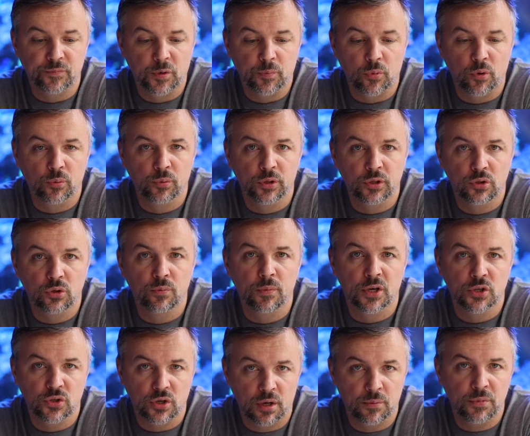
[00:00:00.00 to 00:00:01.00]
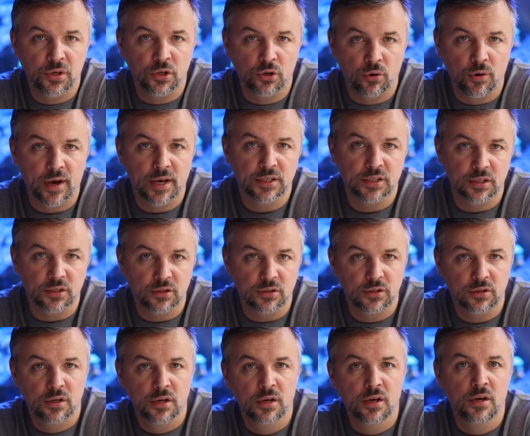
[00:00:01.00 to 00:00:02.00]
probably too much amino
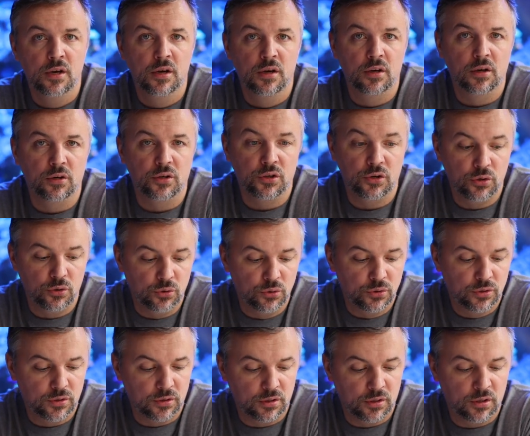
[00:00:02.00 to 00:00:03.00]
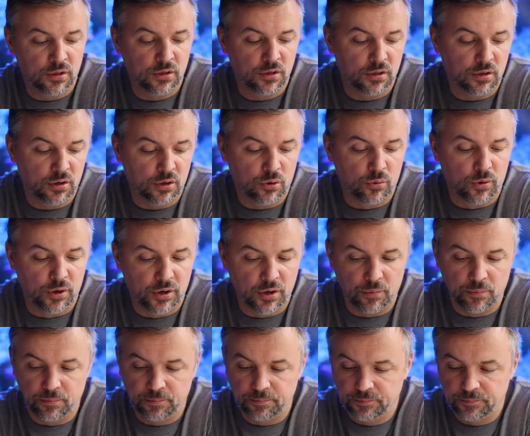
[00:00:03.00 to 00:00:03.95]
acids used in aquarium.